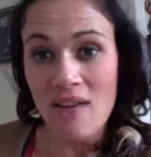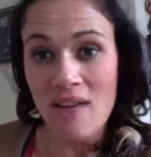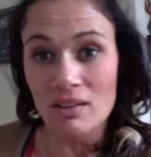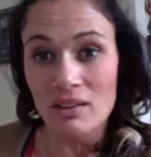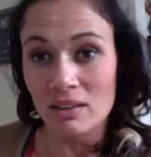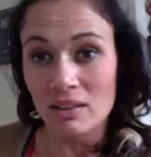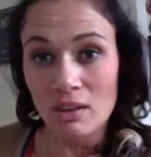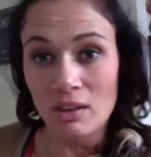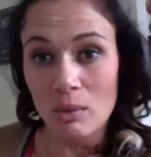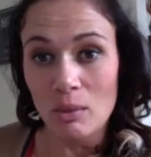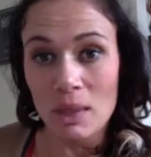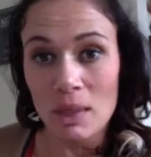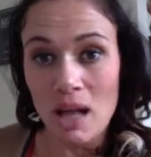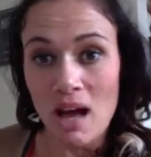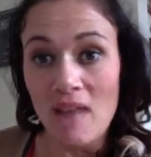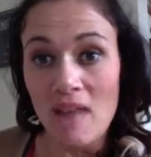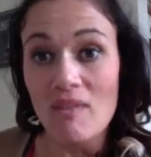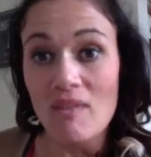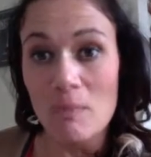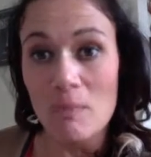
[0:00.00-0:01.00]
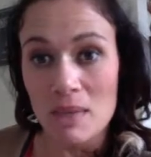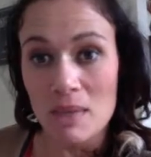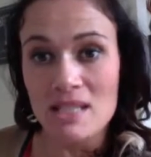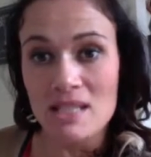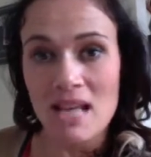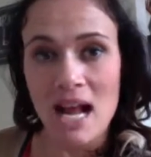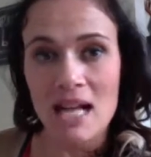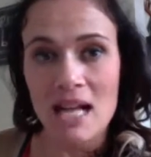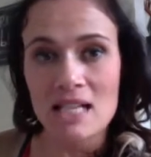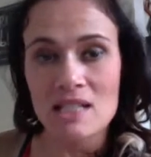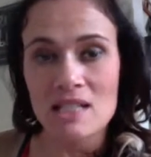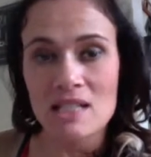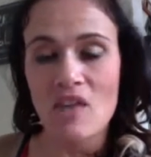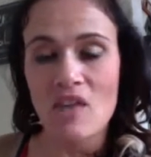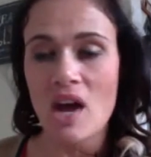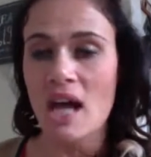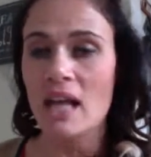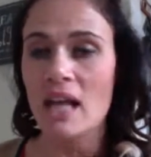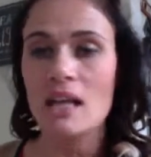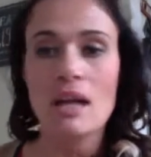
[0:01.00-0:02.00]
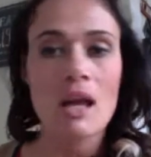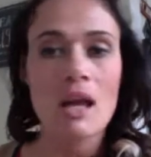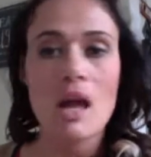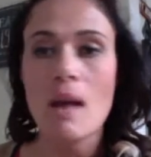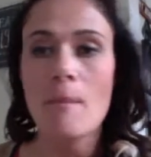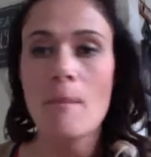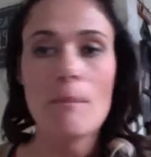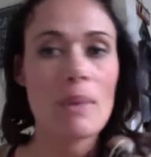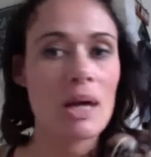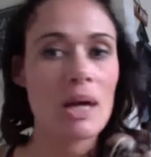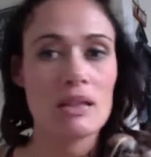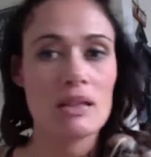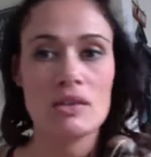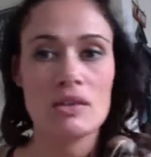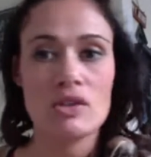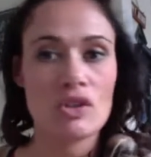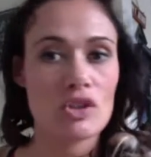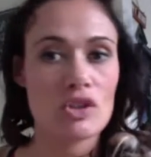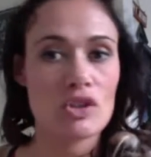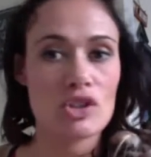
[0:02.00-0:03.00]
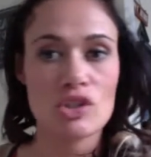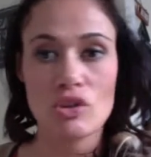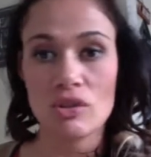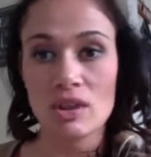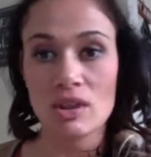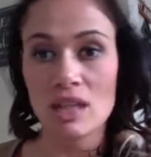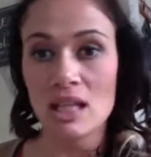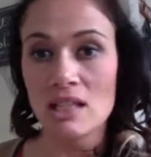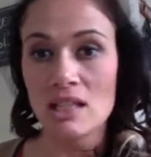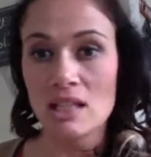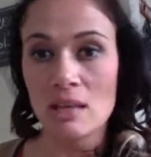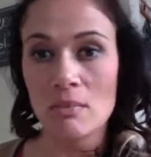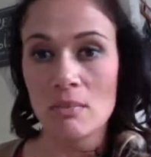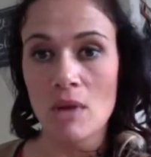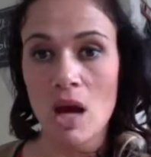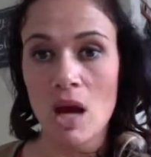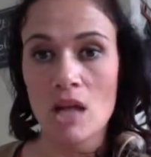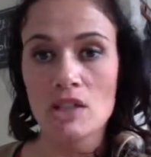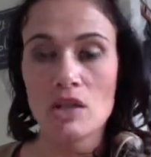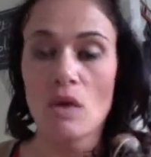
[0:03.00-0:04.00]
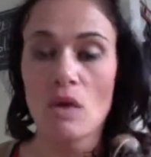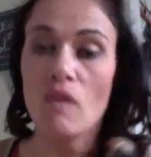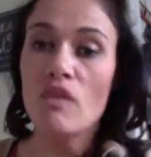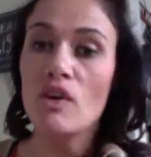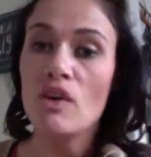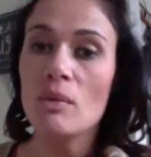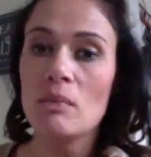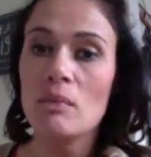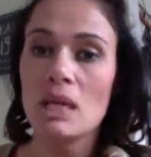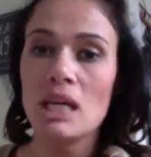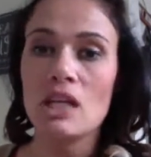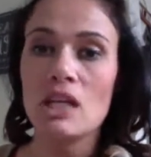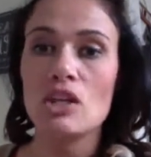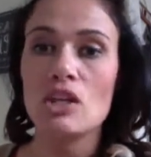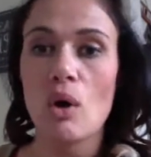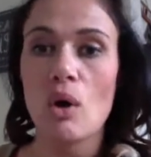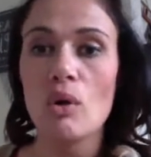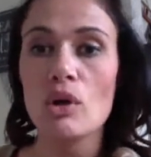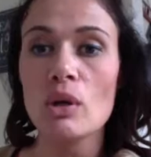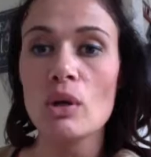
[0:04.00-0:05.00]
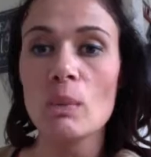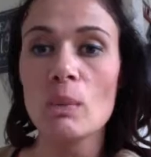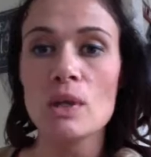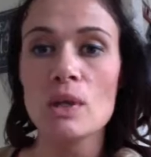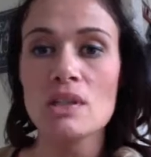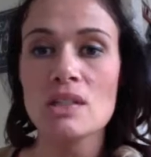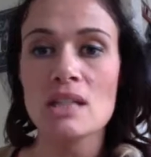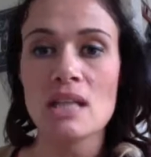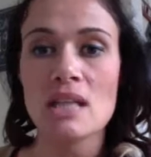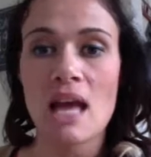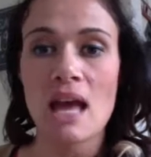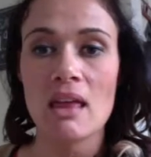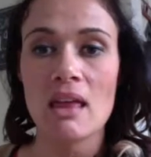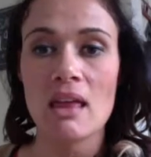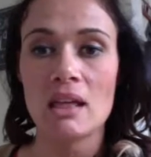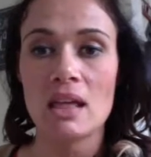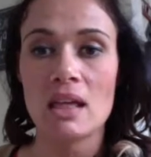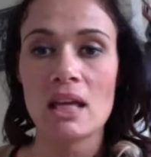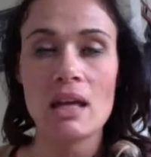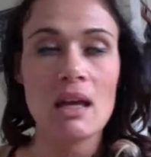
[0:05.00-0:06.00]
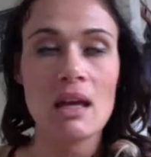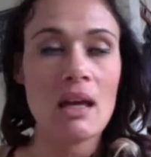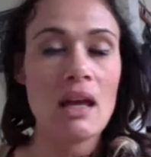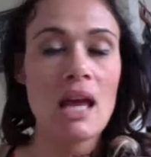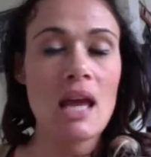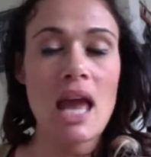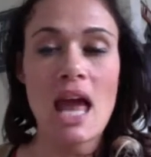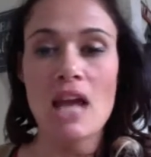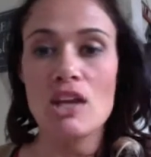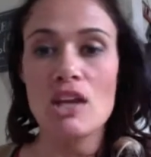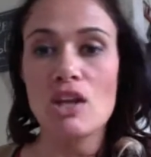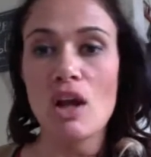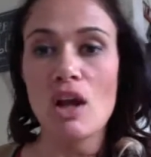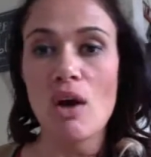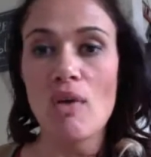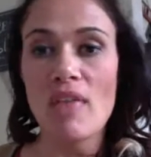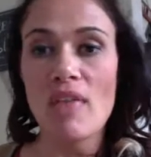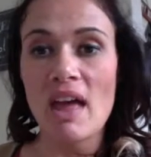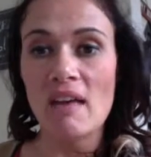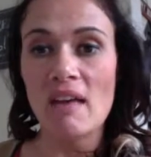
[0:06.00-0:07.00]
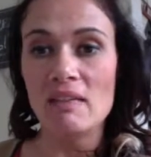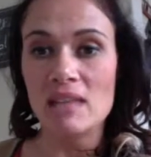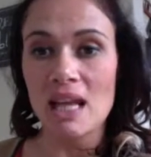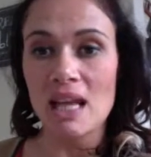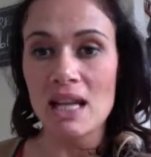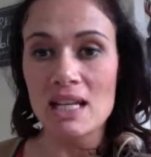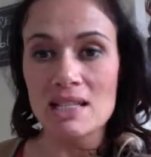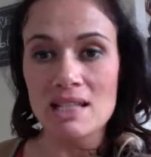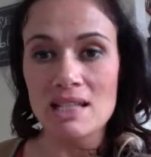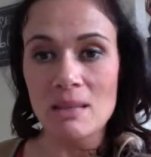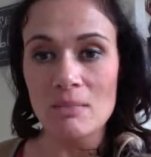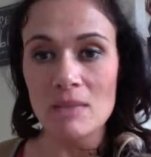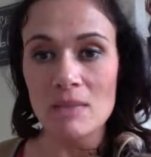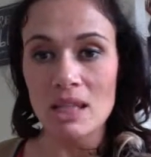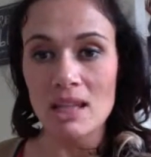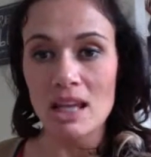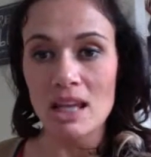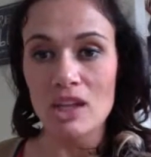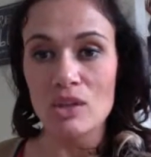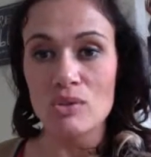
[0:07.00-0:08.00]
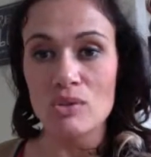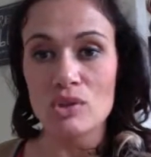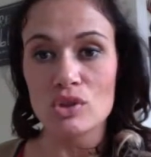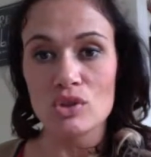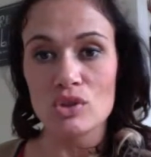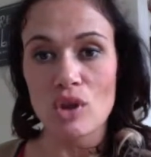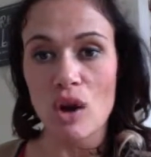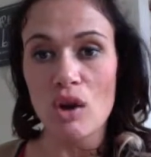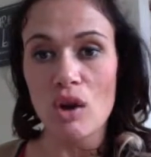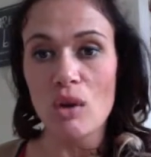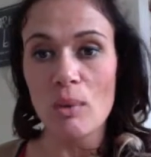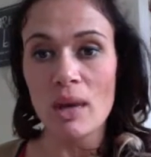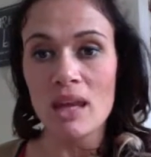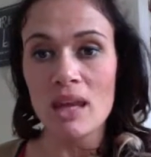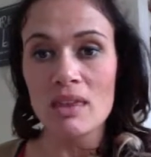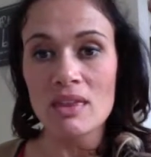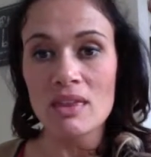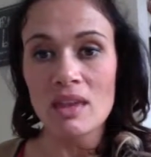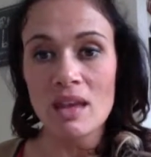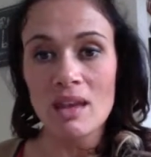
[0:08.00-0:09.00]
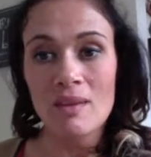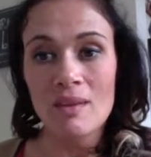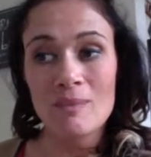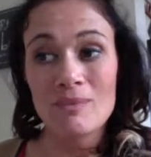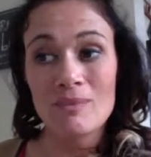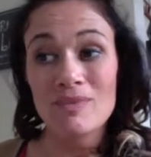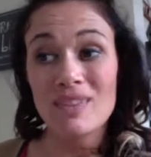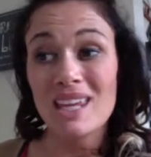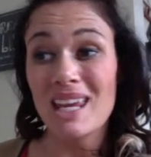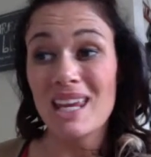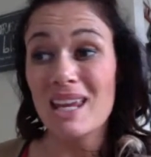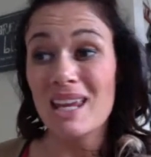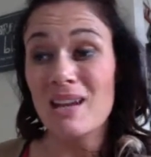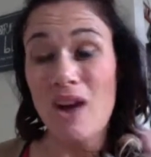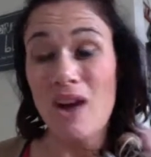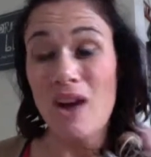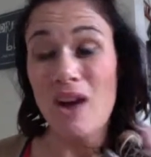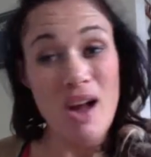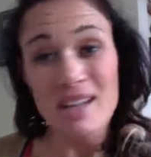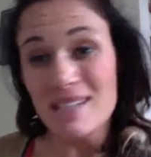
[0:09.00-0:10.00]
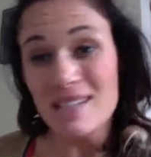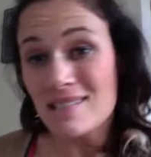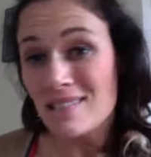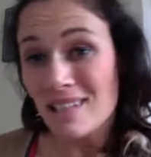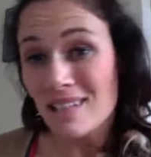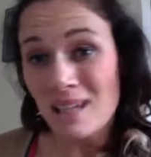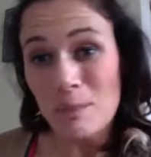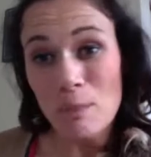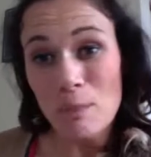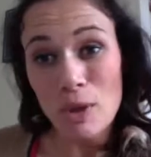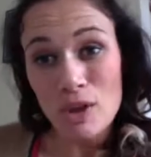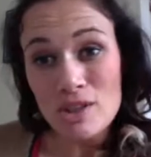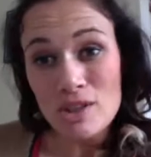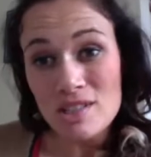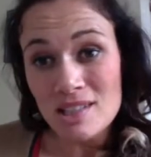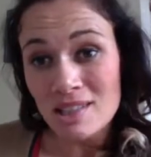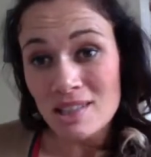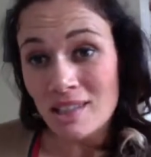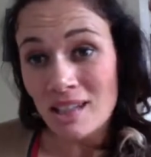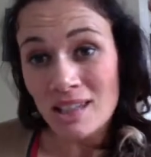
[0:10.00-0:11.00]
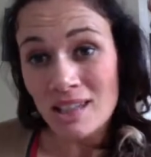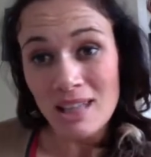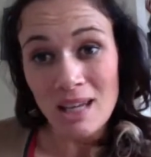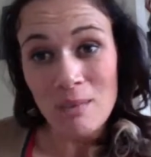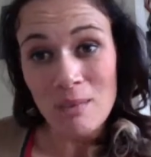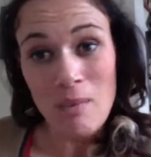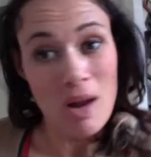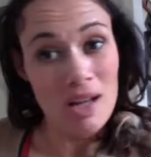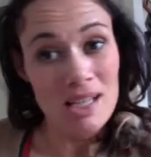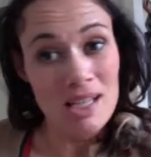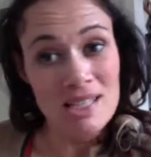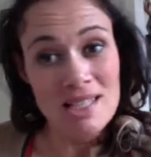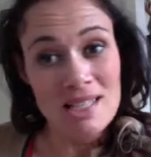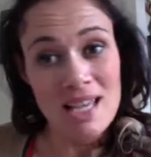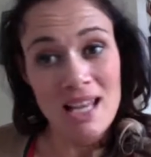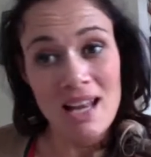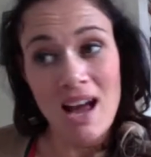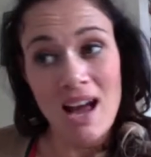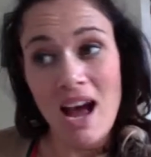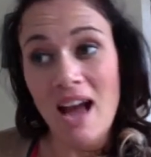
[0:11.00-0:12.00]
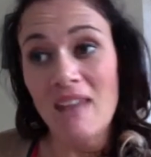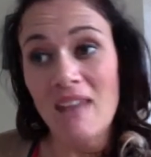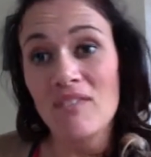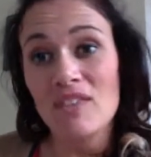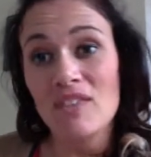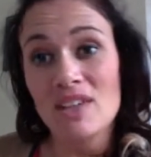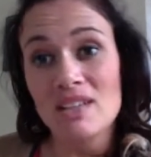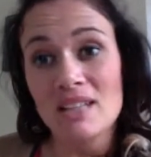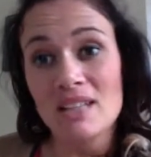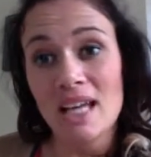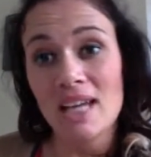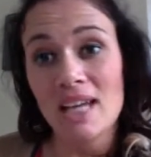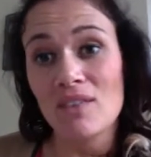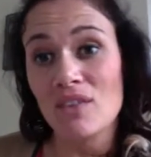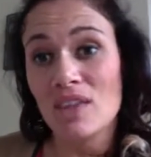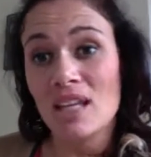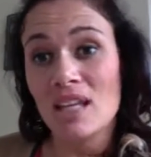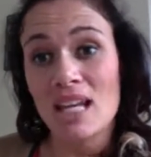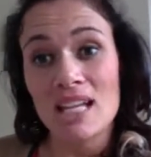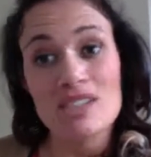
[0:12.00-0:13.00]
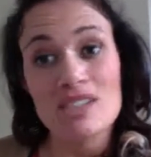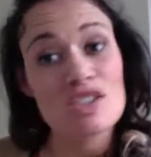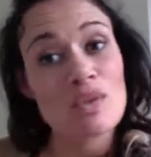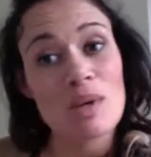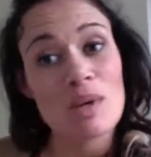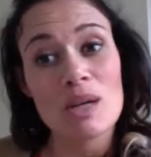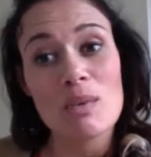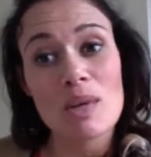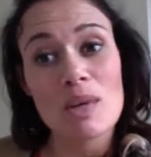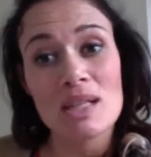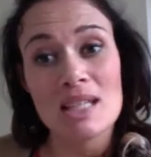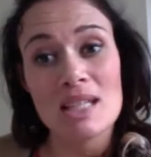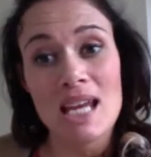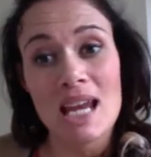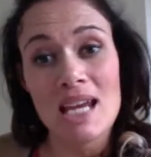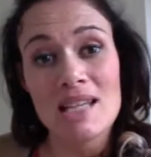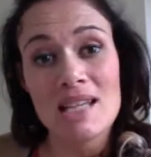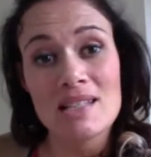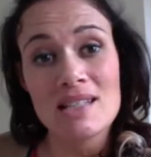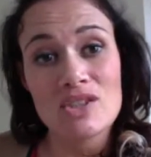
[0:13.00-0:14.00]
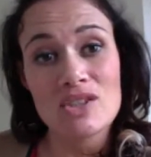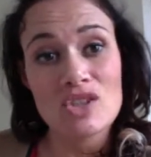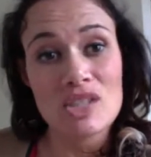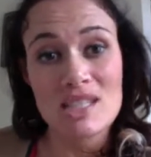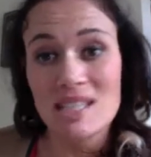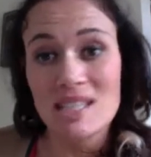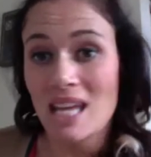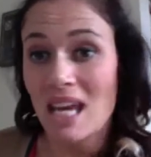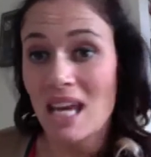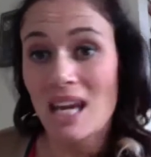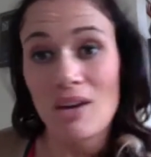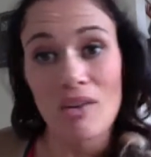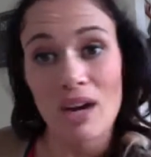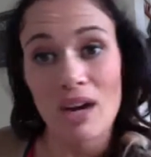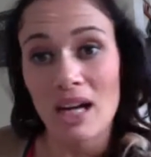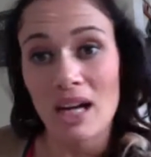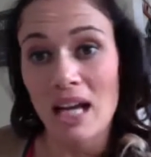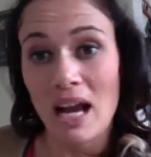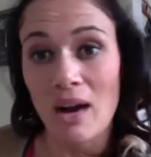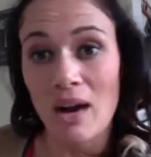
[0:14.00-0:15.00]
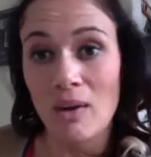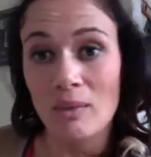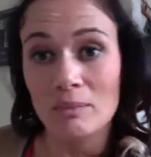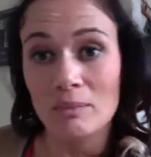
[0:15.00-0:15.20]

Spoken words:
a little bit of and be satisfied, but there's certain things I'm not. So for me, know your personality and know that if that is something that you struggle with, and honestly, personally, like Monica said, I feel like for the next 21 days, just take it right out.